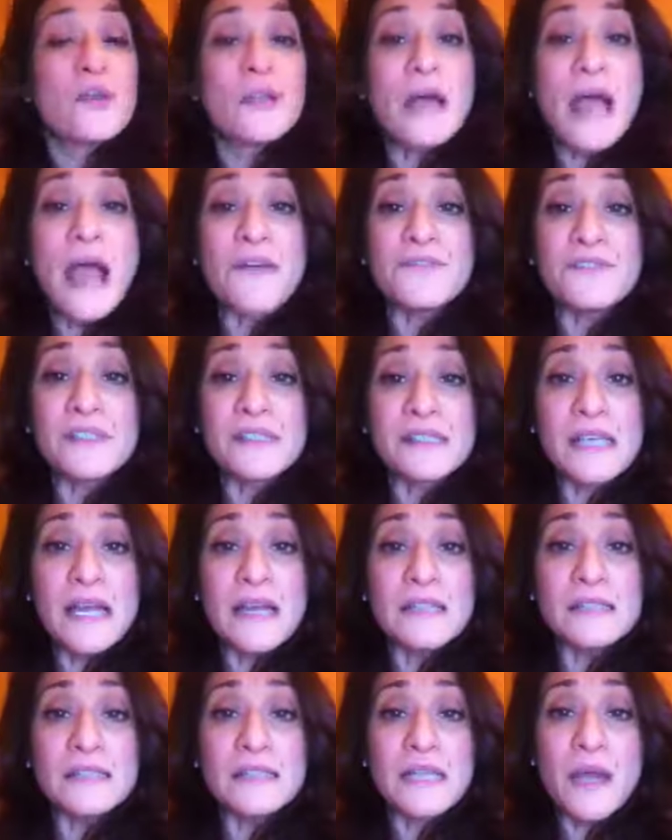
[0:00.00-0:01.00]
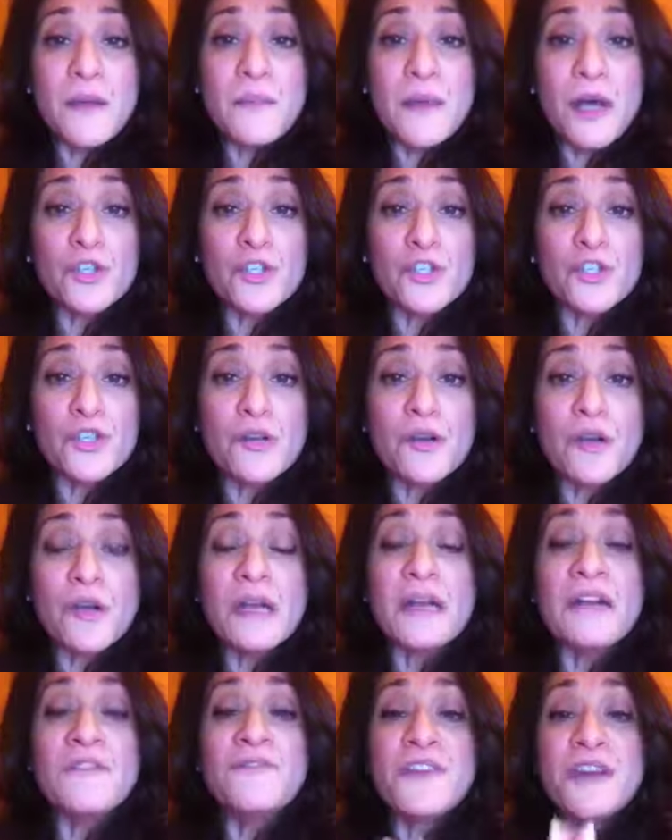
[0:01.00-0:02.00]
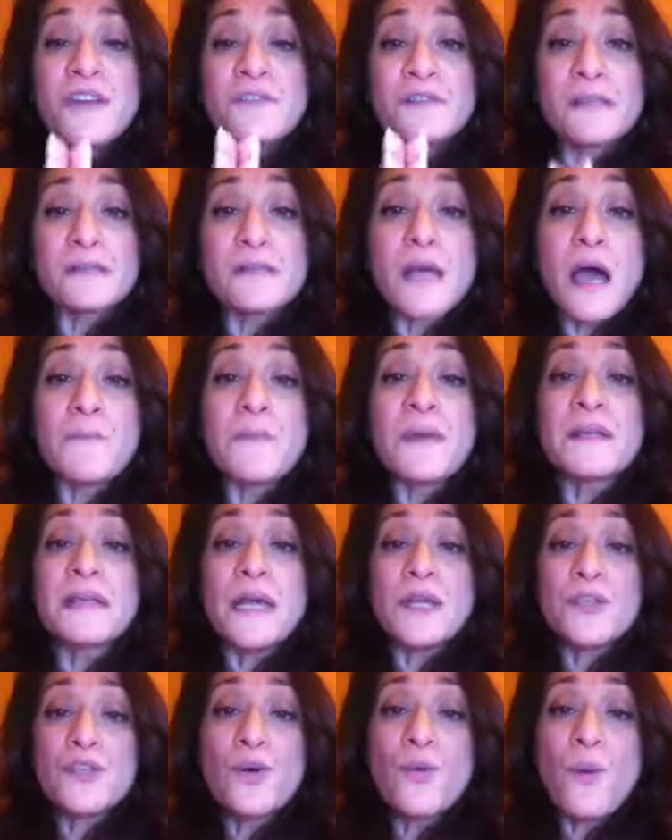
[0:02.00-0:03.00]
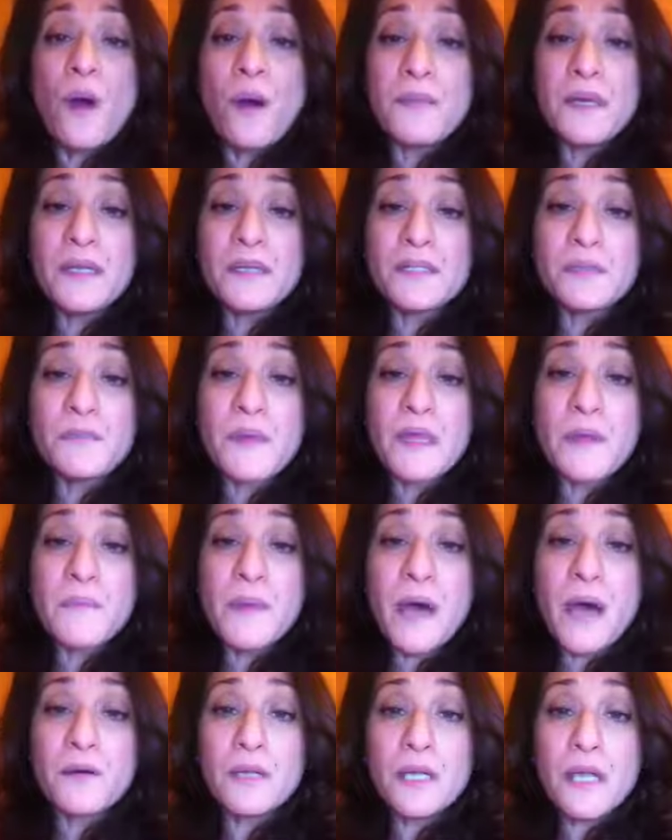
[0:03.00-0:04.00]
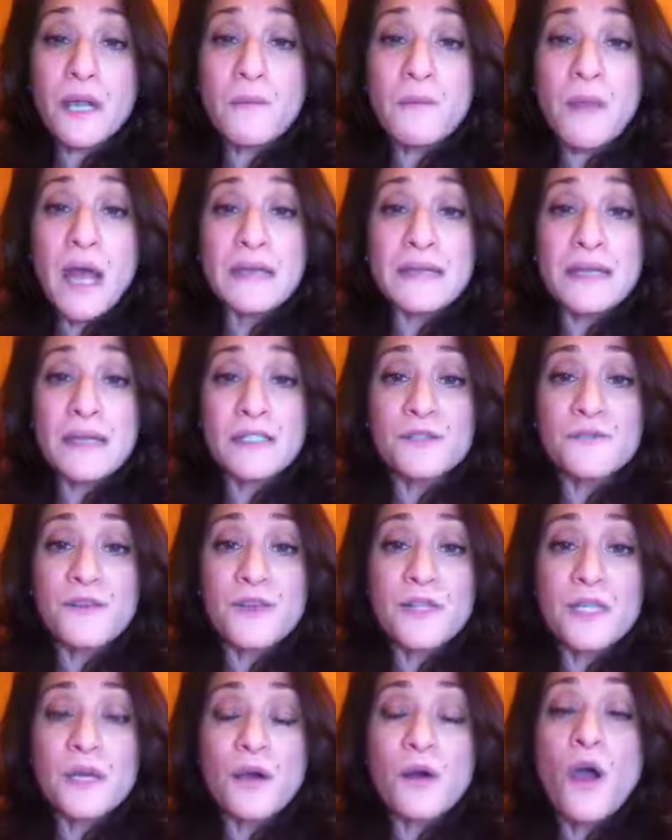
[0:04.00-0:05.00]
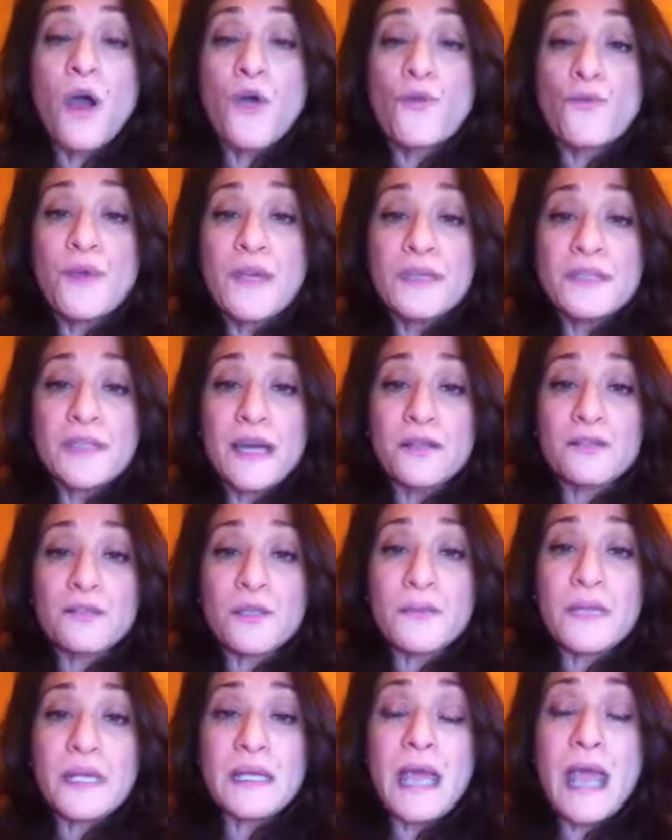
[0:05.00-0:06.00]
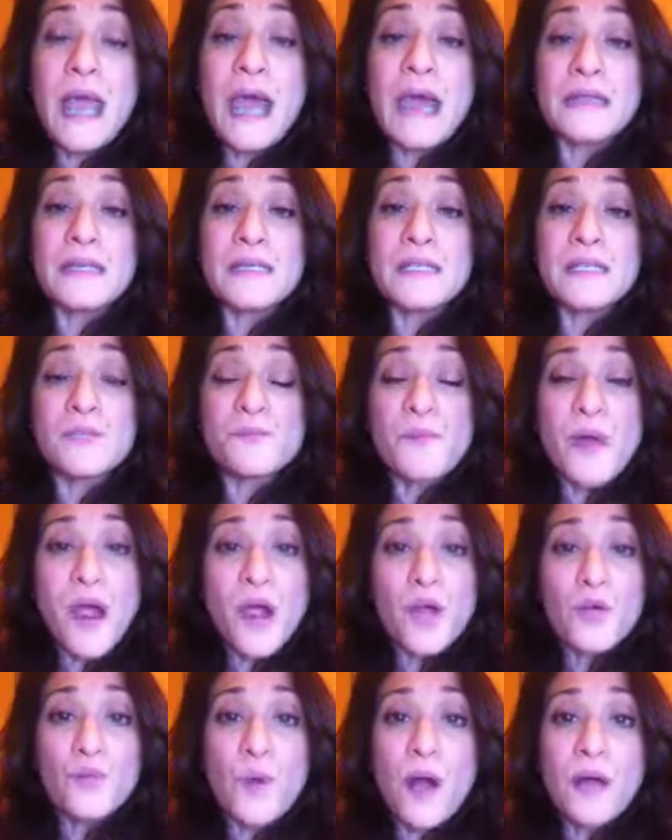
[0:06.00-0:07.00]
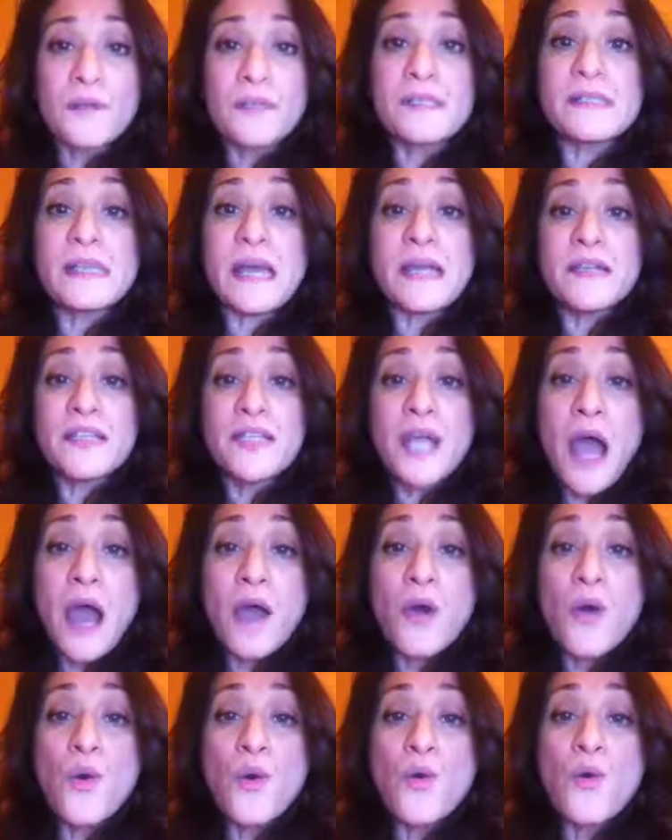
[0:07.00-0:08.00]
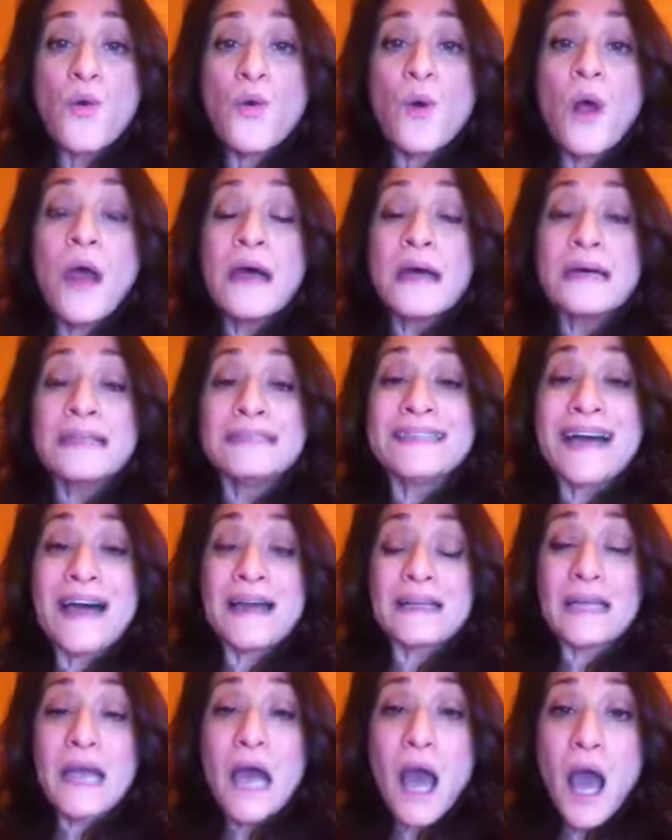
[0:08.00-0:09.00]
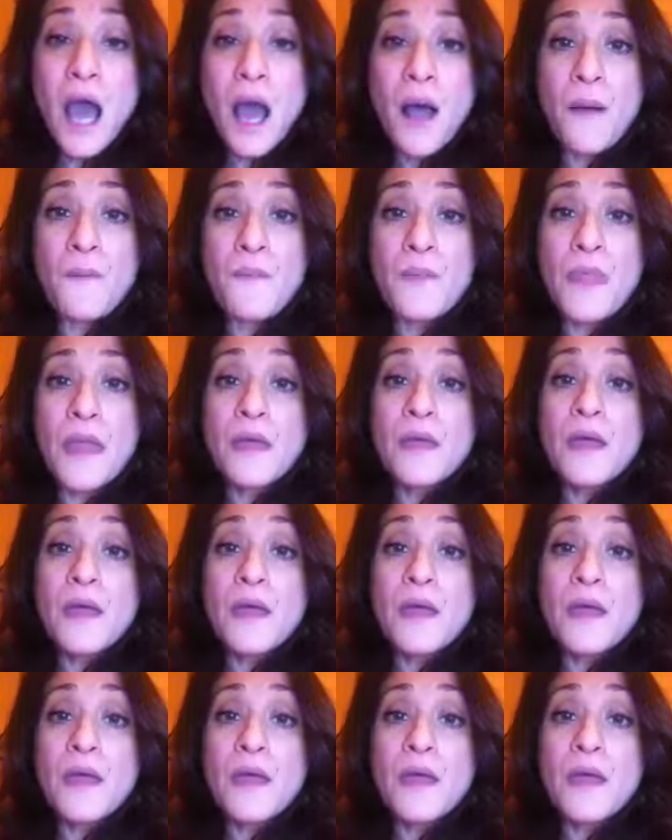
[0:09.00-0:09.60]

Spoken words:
all I have to say today about sugar. If there's a topic that you want me to speak about in my next video, reach out to me at inspiredwellness@yahoo.com.